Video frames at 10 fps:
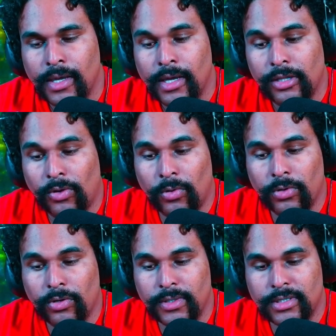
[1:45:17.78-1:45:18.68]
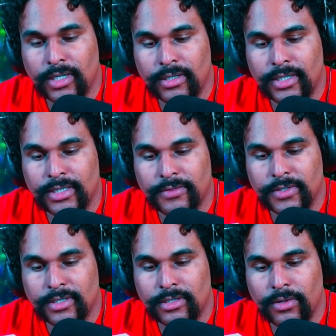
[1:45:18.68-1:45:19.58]
The horn always sounded as if it
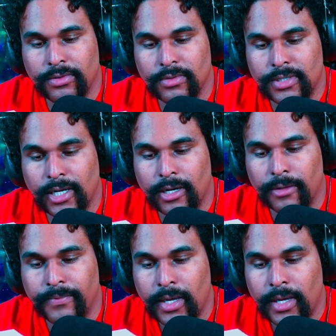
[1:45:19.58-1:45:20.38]
slowed through town,